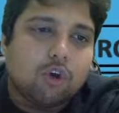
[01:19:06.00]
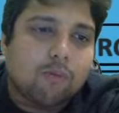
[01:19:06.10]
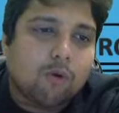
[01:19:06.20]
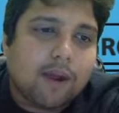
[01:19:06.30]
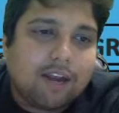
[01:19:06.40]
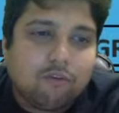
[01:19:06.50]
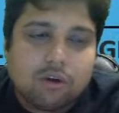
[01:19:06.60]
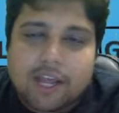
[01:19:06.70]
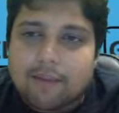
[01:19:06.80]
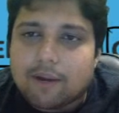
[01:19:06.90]
your mobile
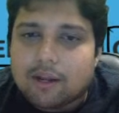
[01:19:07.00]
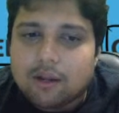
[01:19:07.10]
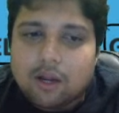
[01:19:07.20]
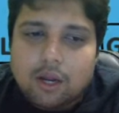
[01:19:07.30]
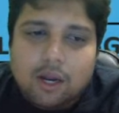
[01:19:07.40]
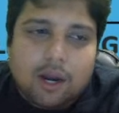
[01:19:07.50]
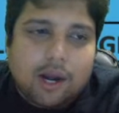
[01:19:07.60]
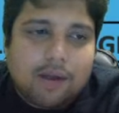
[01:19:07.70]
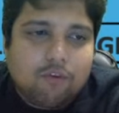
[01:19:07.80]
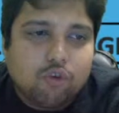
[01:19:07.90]
phone camera,
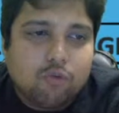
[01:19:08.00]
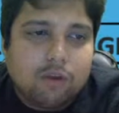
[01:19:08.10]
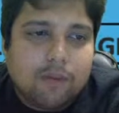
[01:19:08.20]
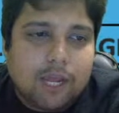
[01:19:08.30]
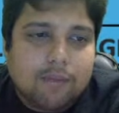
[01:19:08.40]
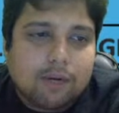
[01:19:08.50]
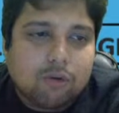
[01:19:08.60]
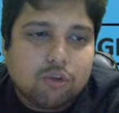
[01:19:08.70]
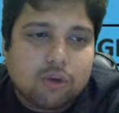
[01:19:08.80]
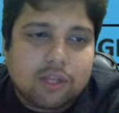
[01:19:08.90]
and you will be able
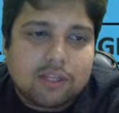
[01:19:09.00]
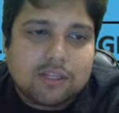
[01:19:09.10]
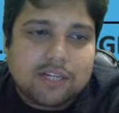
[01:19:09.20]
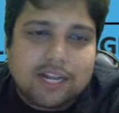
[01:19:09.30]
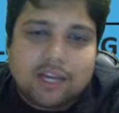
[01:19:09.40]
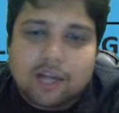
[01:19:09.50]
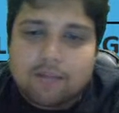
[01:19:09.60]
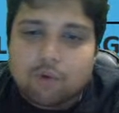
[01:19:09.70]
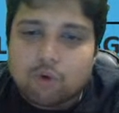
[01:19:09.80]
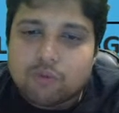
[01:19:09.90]
to join this Telegram
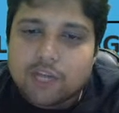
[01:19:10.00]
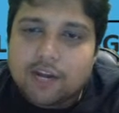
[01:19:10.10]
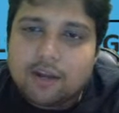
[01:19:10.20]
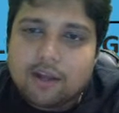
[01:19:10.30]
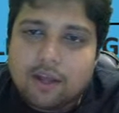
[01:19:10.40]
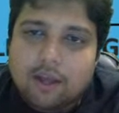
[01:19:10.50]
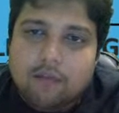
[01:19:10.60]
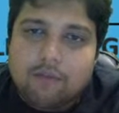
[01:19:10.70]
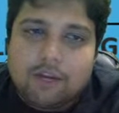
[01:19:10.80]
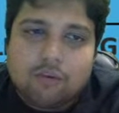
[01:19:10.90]
group chat
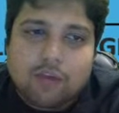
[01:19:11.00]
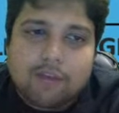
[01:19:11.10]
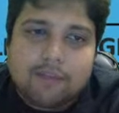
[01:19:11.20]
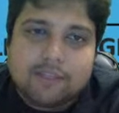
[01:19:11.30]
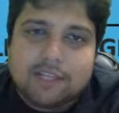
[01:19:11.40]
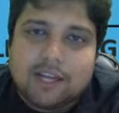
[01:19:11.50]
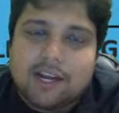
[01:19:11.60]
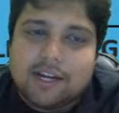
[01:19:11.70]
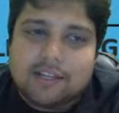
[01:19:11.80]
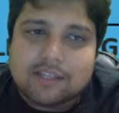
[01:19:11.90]
where you can basically
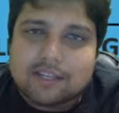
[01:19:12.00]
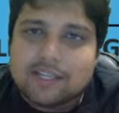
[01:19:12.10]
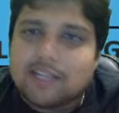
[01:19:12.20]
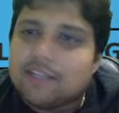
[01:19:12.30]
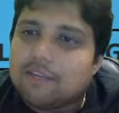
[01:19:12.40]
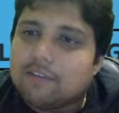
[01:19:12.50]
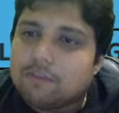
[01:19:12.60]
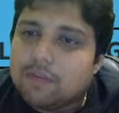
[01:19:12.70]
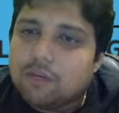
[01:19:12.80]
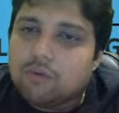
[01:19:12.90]
discuss anything with
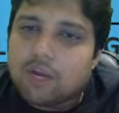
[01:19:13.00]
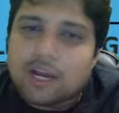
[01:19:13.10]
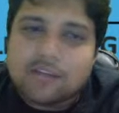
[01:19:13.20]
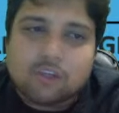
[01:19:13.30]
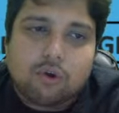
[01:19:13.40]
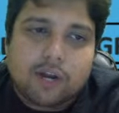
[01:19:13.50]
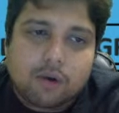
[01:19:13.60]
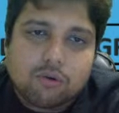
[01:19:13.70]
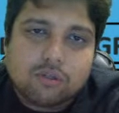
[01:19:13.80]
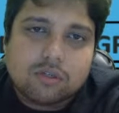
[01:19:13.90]
me. You can ask your
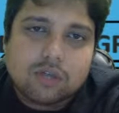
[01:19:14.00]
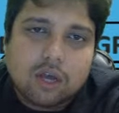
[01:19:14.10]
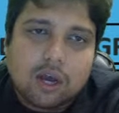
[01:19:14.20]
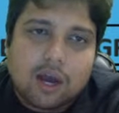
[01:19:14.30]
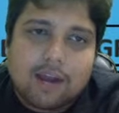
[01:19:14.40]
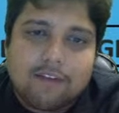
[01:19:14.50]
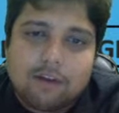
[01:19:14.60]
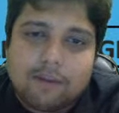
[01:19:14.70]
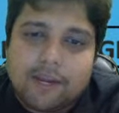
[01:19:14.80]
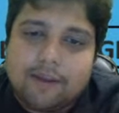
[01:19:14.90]
doubts. I
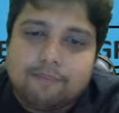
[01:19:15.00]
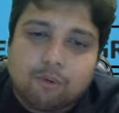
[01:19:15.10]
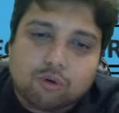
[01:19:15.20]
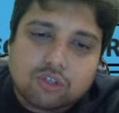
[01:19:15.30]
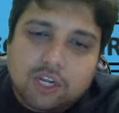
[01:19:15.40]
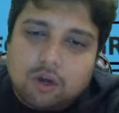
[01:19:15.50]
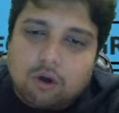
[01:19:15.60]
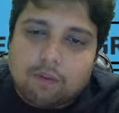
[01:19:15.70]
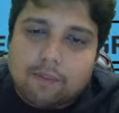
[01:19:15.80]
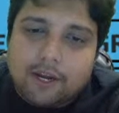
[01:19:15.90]
will be posting
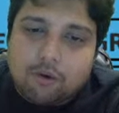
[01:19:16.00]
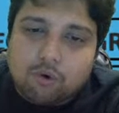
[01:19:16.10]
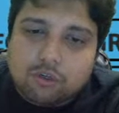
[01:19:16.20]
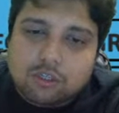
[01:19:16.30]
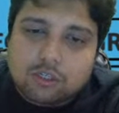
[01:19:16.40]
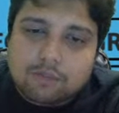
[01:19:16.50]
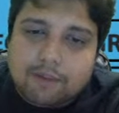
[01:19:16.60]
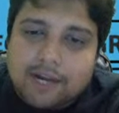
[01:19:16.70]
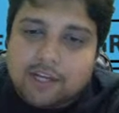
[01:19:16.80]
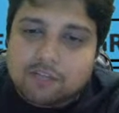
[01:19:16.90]
all my notes,
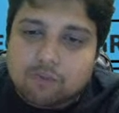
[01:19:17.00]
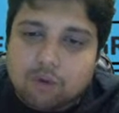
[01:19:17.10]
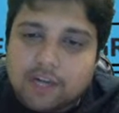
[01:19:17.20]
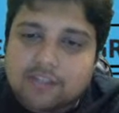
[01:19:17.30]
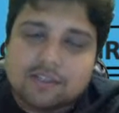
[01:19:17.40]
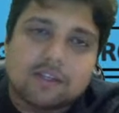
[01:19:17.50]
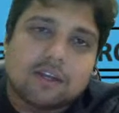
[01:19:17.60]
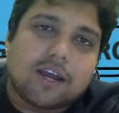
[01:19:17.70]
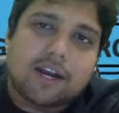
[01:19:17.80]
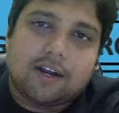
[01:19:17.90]
practice booklets,
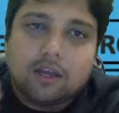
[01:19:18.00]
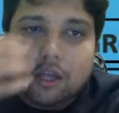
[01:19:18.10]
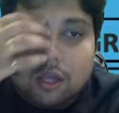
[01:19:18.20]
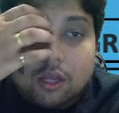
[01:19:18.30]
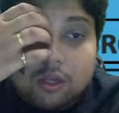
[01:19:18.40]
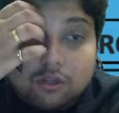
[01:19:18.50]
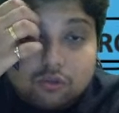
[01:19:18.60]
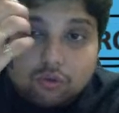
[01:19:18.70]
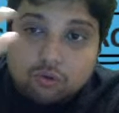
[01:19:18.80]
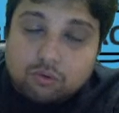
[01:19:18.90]
correct?
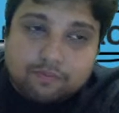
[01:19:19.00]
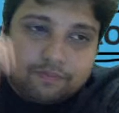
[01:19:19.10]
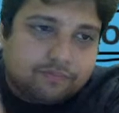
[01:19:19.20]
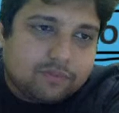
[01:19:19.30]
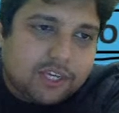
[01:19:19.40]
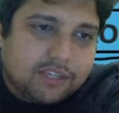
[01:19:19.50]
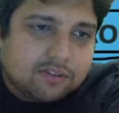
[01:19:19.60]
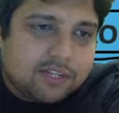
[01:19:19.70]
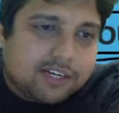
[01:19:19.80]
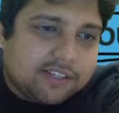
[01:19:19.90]
So
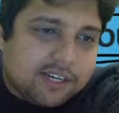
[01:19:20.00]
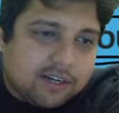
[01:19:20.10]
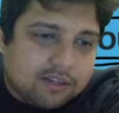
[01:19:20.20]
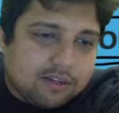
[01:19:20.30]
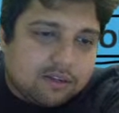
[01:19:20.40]
yes, that's it.